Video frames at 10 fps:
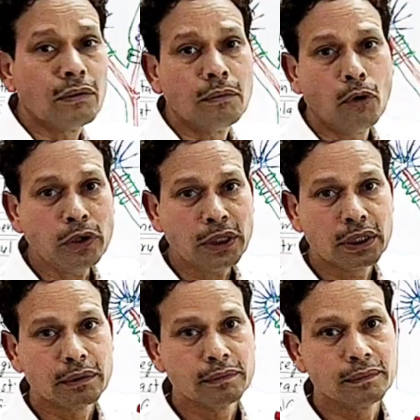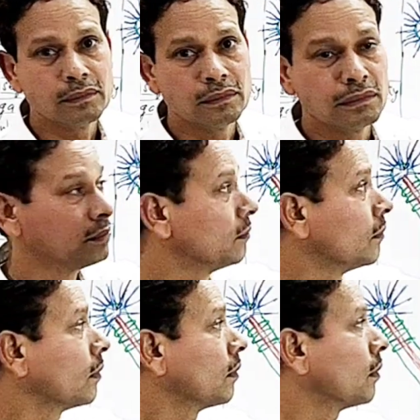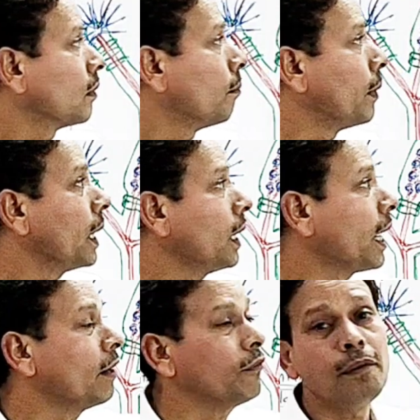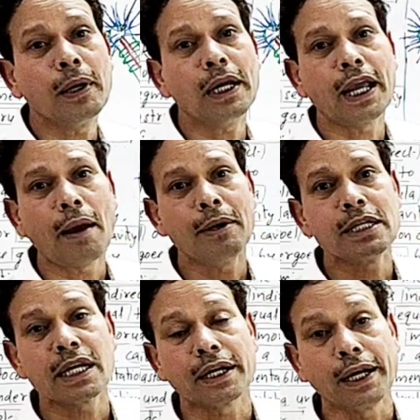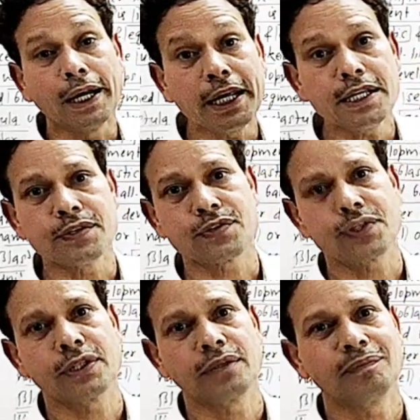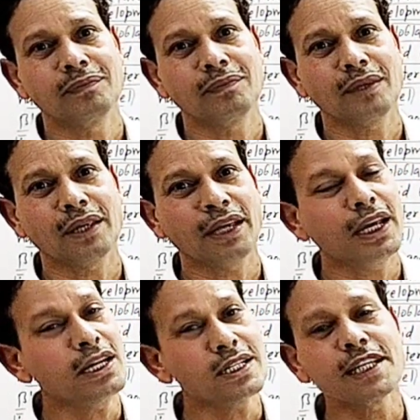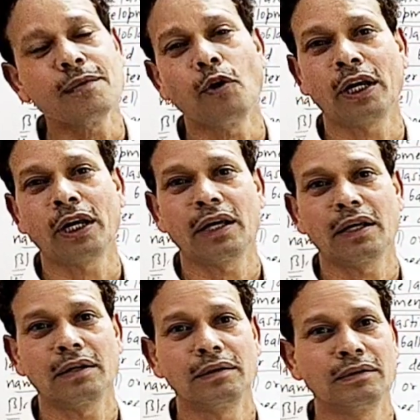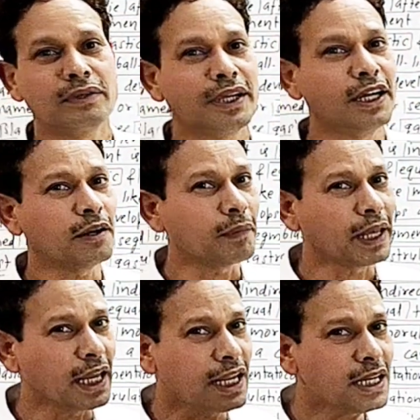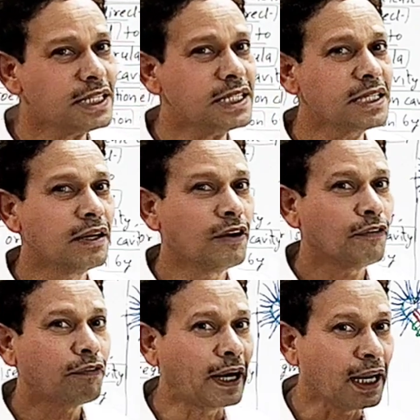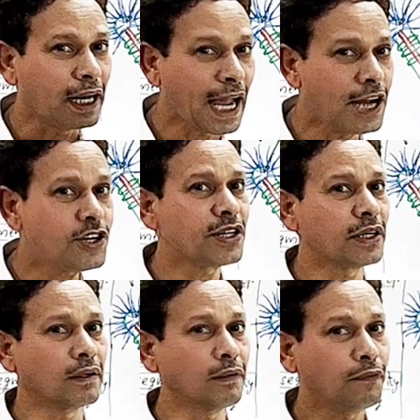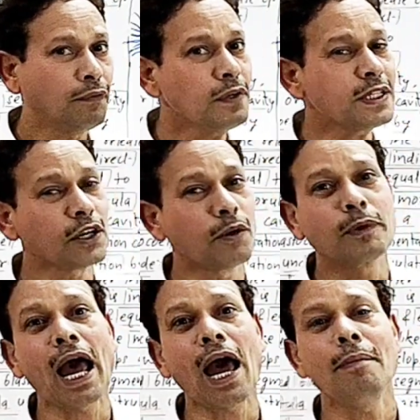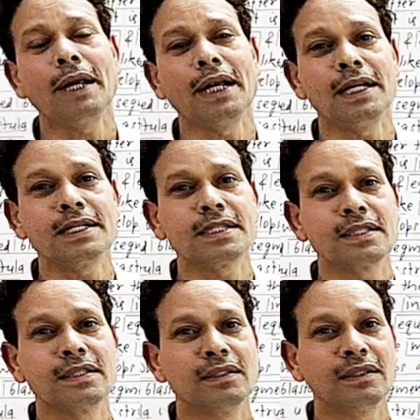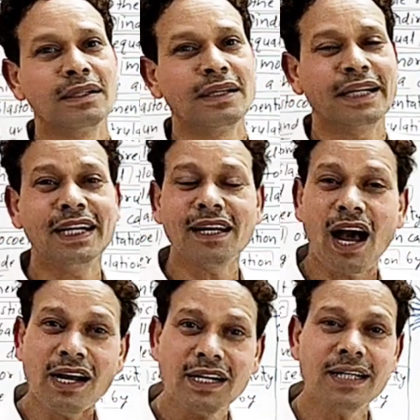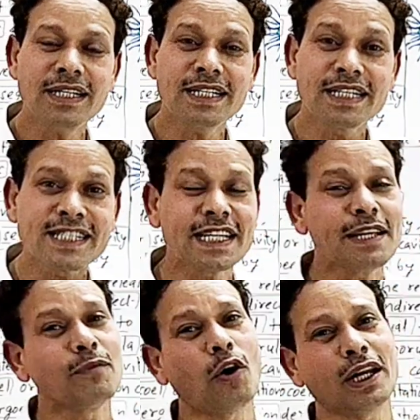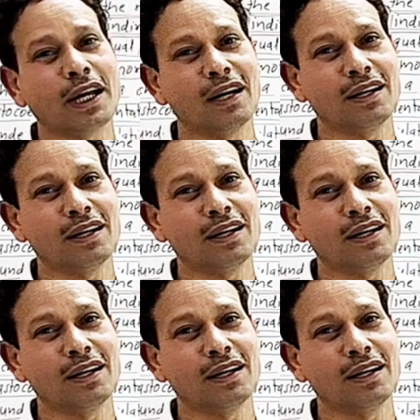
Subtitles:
Both male and female gametes are released in seawater. It means fertilization, fusion of gametes, it occurs in seawater.